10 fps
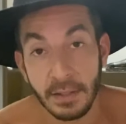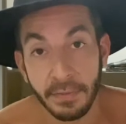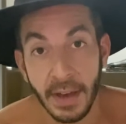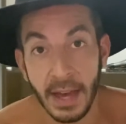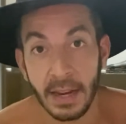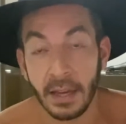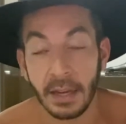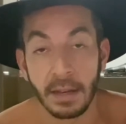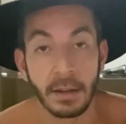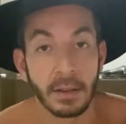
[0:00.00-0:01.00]
fan, I
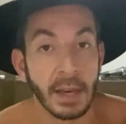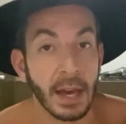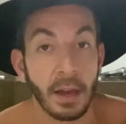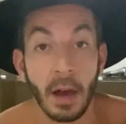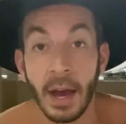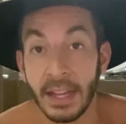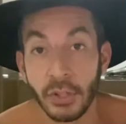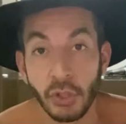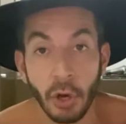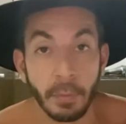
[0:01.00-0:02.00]
can get a high end
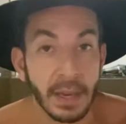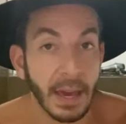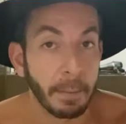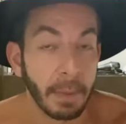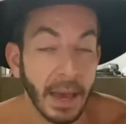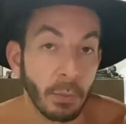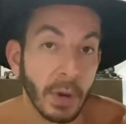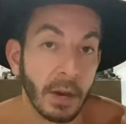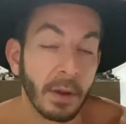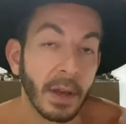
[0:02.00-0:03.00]
job and get paid
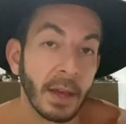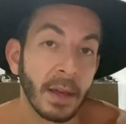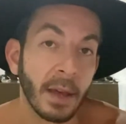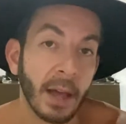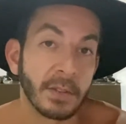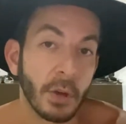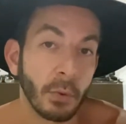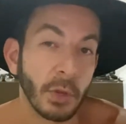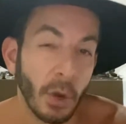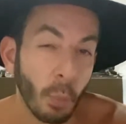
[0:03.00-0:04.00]
well. And so,
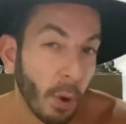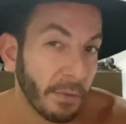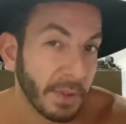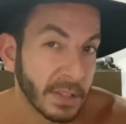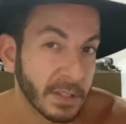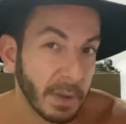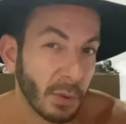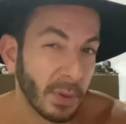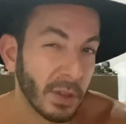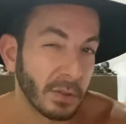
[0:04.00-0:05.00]
you know, what fits the bill
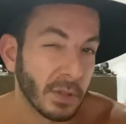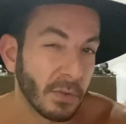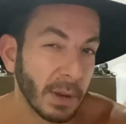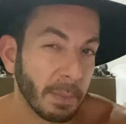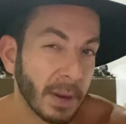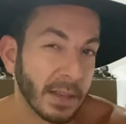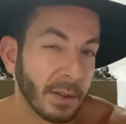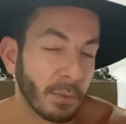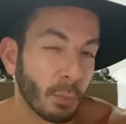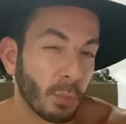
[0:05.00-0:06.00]
when those three play,
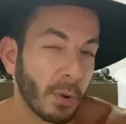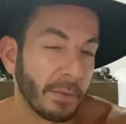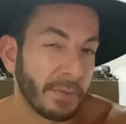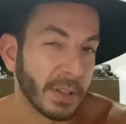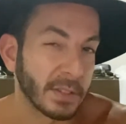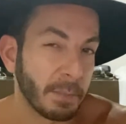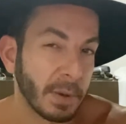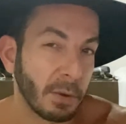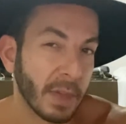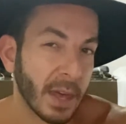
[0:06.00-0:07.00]
what fits the
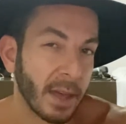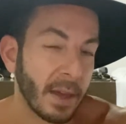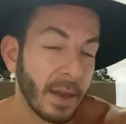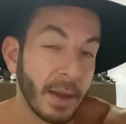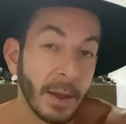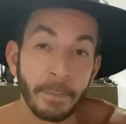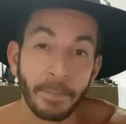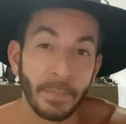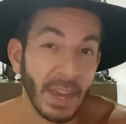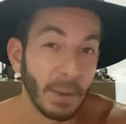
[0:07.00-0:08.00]
bill there?
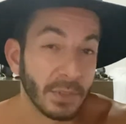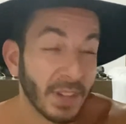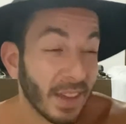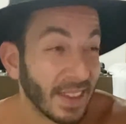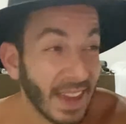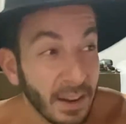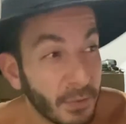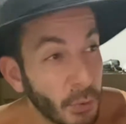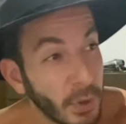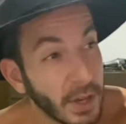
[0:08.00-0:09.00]
It was either
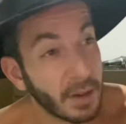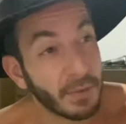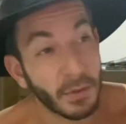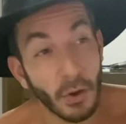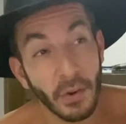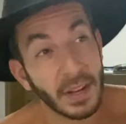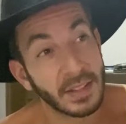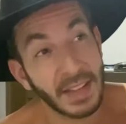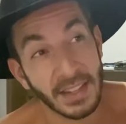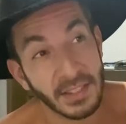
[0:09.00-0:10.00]
California, Florida,
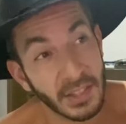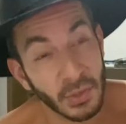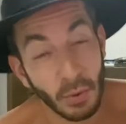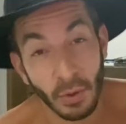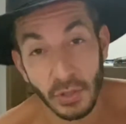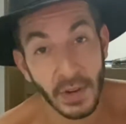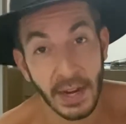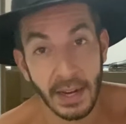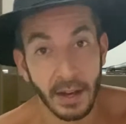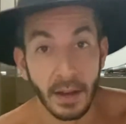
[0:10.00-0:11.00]
Texas, or
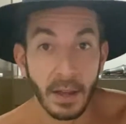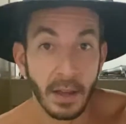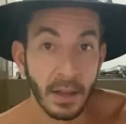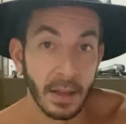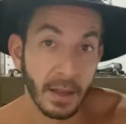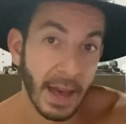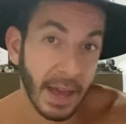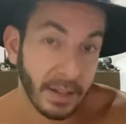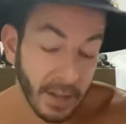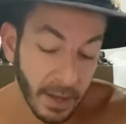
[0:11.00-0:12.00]
Australia.
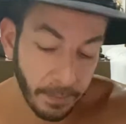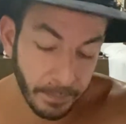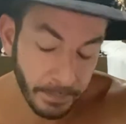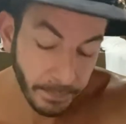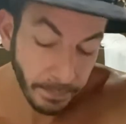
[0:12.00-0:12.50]
And um,